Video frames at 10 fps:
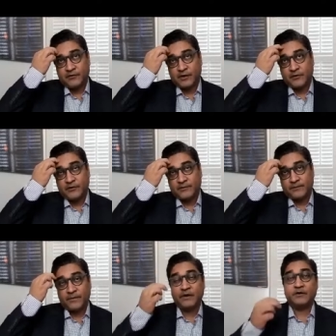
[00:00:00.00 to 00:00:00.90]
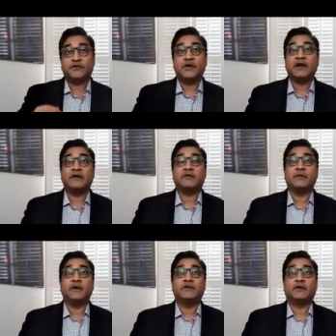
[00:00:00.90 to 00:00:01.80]
First, you know, just talking from
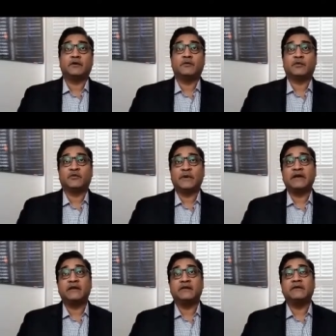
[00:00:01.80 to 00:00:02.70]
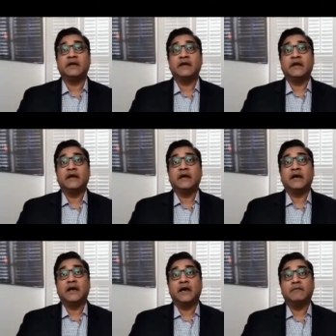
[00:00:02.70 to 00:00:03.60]
an internal perspective,
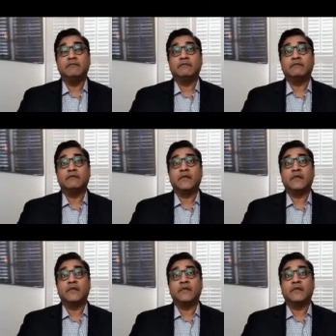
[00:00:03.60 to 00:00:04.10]
um,